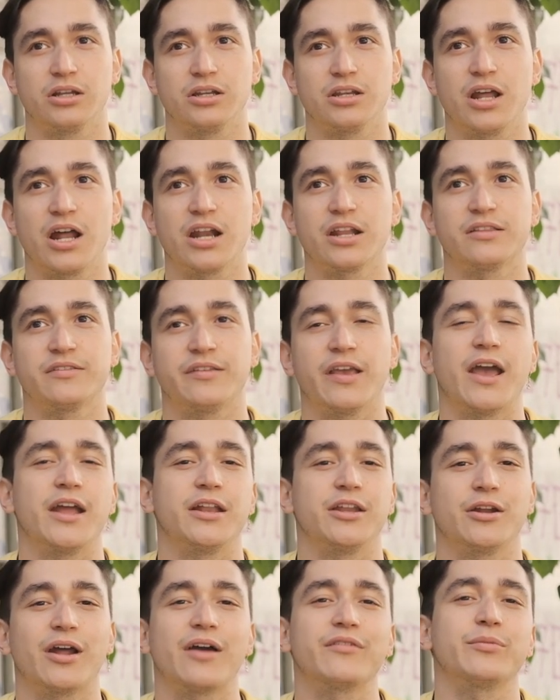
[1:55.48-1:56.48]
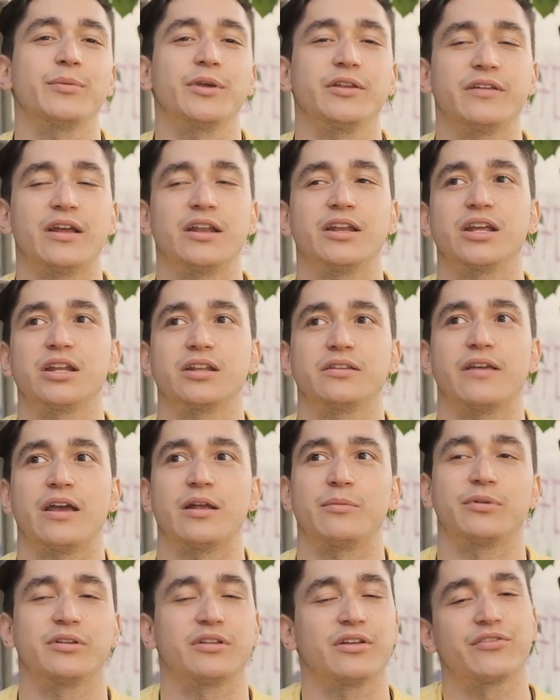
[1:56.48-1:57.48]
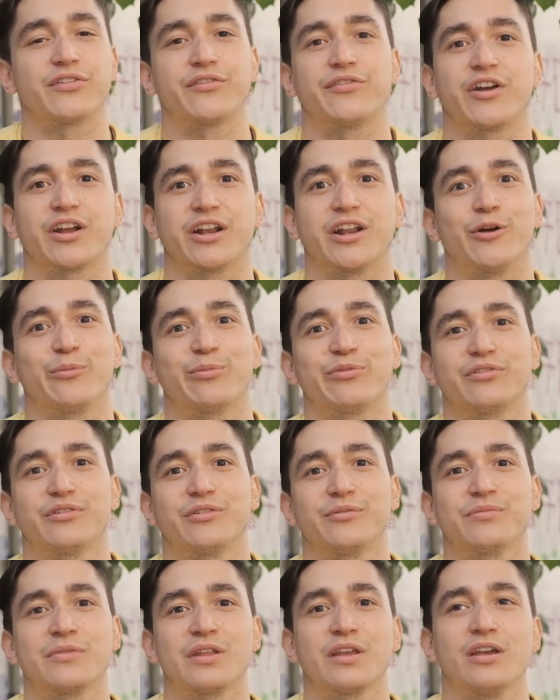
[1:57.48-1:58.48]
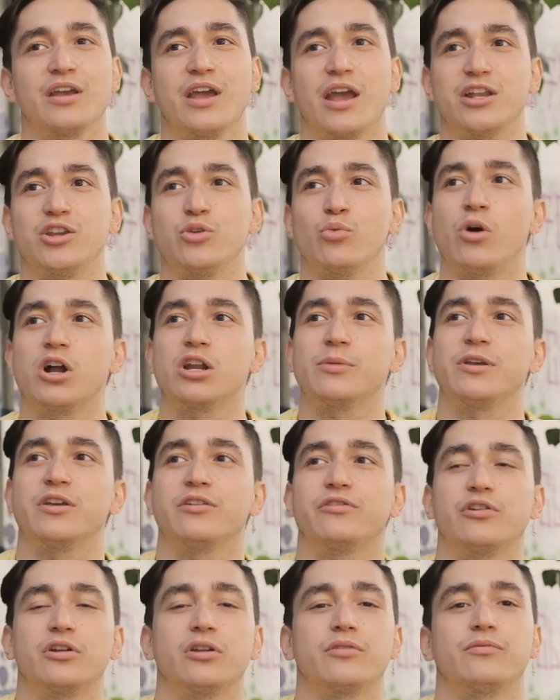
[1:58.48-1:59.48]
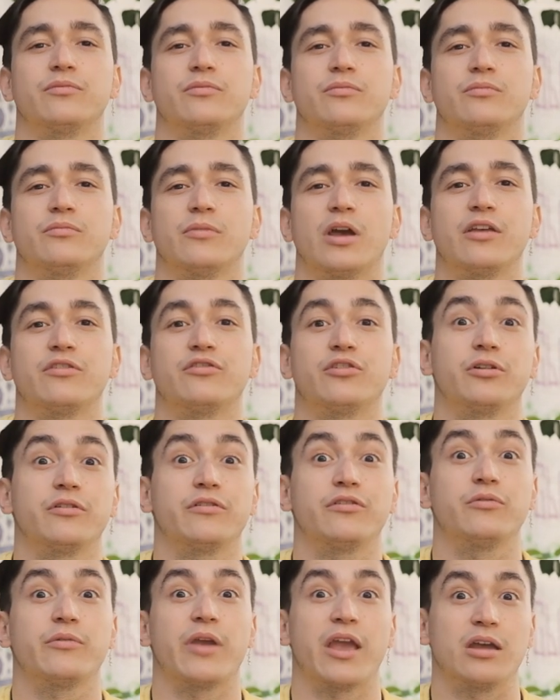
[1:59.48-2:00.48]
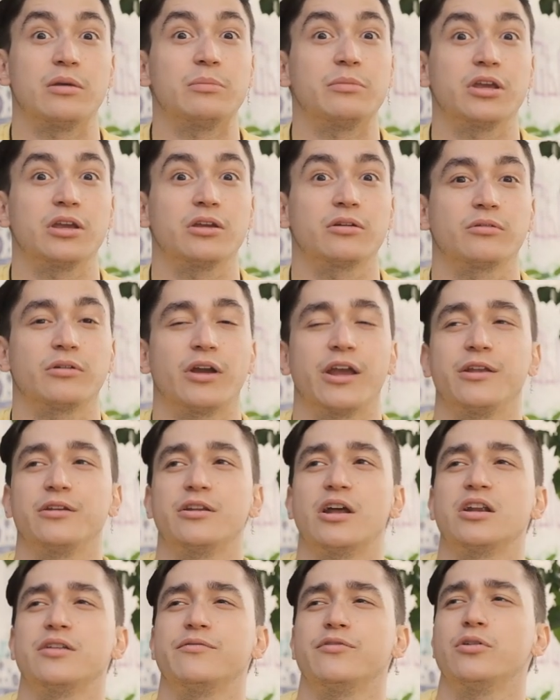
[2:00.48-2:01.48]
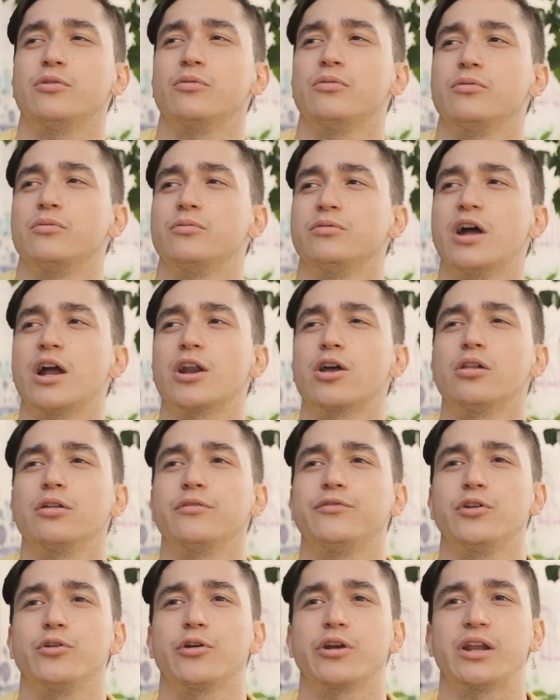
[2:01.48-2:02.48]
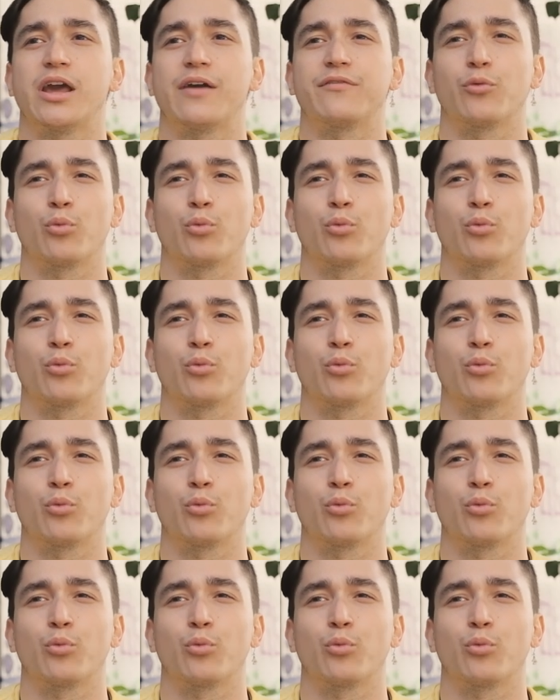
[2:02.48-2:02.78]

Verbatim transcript: not a ten. You don't have to be a ten to get a ten, but it definitely fucking helps. And you want to be as good of, as good as you can be, right? Not of you, not all of you are going to have